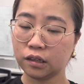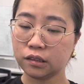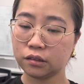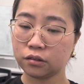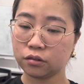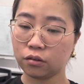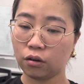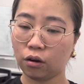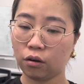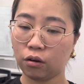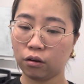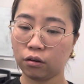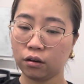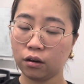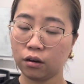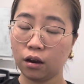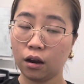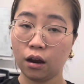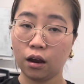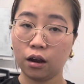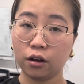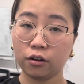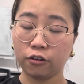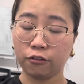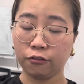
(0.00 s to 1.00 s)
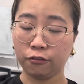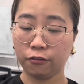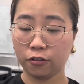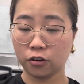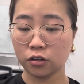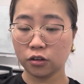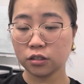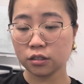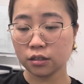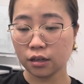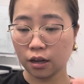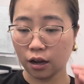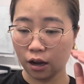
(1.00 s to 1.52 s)
So the
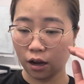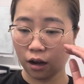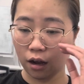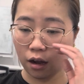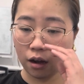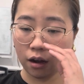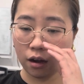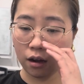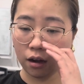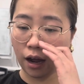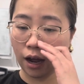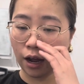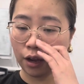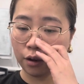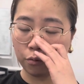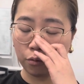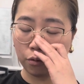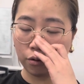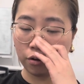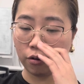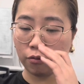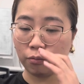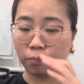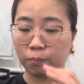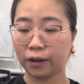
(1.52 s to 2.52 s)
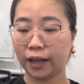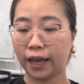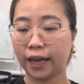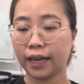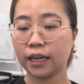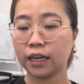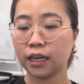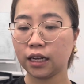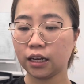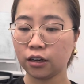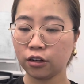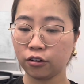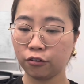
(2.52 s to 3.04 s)
first I will
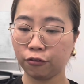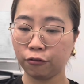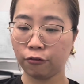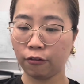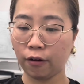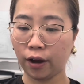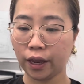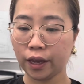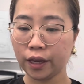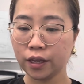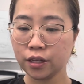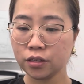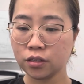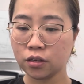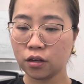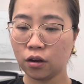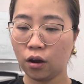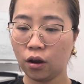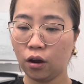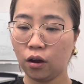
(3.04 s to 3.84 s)
blend in the phrase.